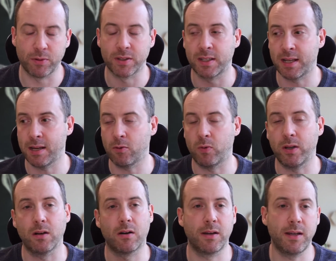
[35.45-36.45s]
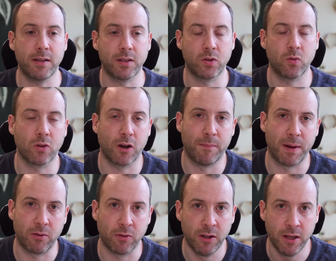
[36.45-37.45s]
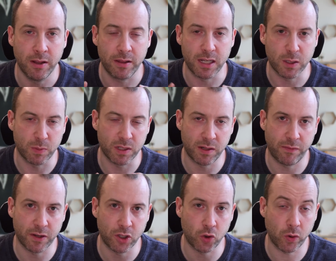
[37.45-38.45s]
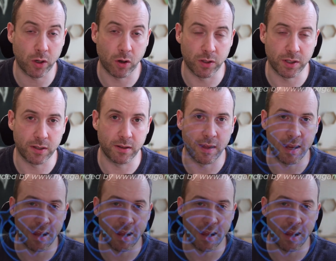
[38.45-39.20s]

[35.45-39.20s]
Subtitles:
But today we are here to talk about these specific Joy-Cons that they